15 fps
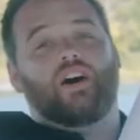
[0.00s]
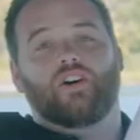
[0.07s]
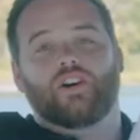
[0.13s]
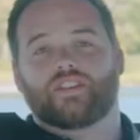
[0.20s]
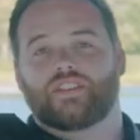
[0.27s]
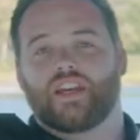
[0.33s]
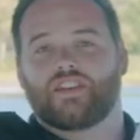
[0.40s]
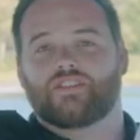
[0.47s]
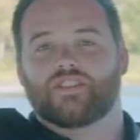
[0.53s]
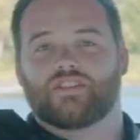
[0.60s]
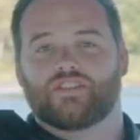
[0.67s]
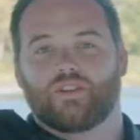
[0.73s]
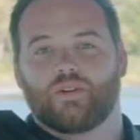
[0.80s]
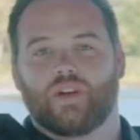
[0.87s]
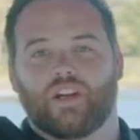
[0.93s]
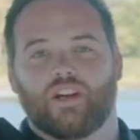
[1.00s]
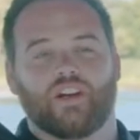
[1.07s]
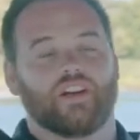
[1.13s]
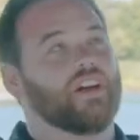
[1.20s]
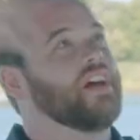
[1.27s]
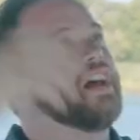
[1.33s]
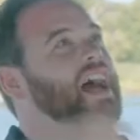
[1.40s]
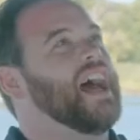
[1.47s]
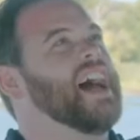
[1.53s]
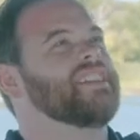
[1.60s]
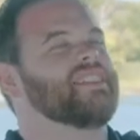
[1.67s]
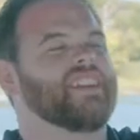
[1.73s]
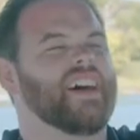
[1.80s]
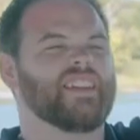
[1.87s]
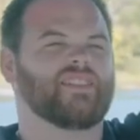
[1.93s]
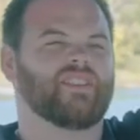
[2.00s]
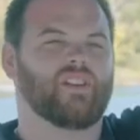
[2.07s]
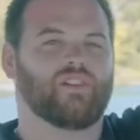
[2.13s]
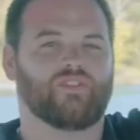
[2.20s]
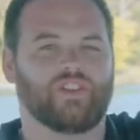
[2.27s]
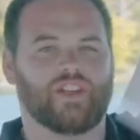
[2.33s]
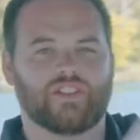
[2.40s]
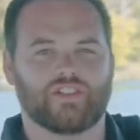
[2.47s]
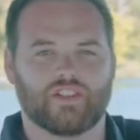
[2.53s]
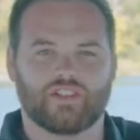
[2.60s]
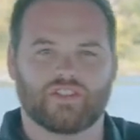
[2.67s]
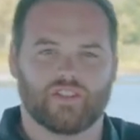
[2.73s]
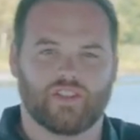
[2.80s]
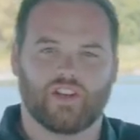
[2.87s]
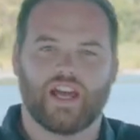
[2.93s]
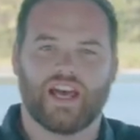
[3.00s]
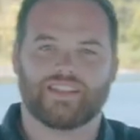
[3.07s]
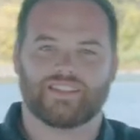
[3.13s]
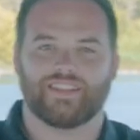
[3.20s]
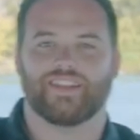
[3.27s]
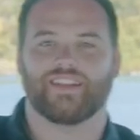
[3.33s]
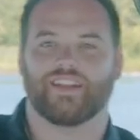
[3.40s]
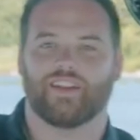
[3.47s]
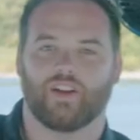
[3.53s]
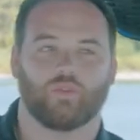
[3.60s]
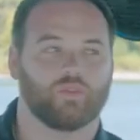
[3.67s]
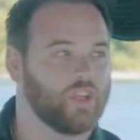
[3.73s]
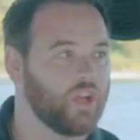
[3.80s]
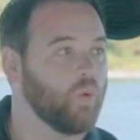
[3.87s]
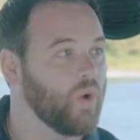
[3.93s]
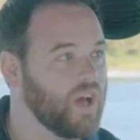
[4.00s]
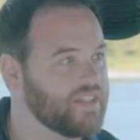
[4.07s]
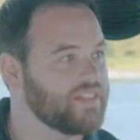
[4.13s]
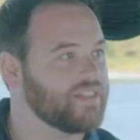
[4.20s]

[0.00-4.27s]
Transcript: hook stations through here. Adds a nice little feature so you're not sitting on you know wet